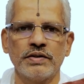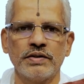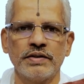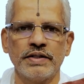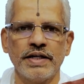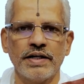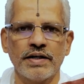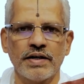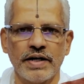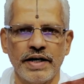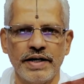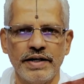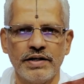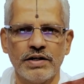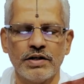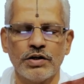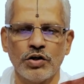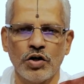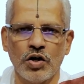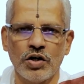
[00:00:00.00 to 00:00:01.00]
the right
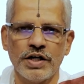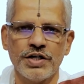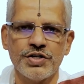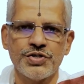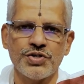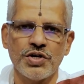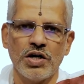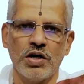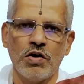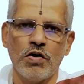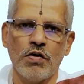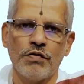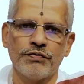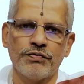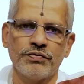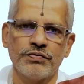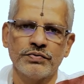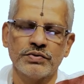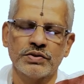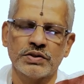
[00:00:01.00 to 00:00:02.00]
knowledge of
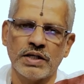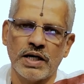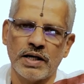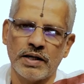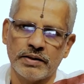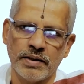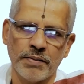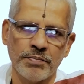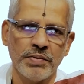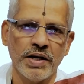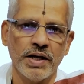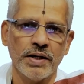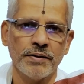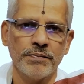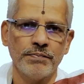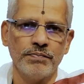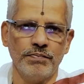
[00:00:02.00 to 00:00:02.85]
Taratamya,